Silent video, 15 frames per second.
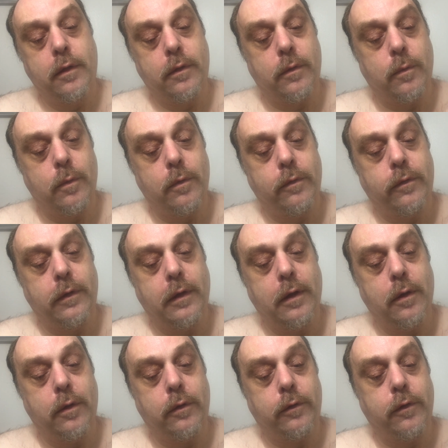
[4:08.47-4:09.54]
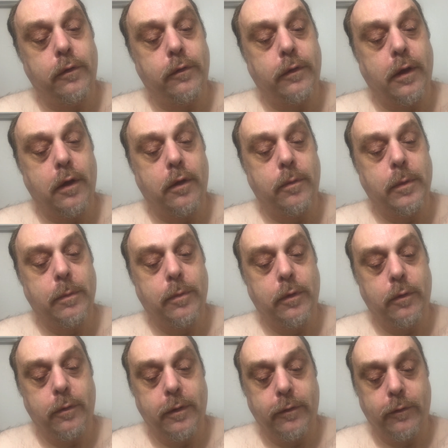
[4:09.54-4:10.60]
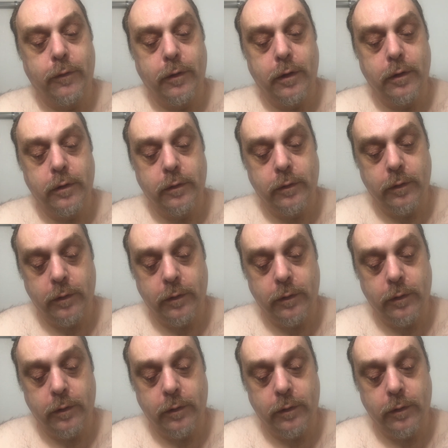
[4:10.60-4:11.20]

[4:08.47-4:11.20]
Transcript: So we'll see how it turns out. Let me put a razor in,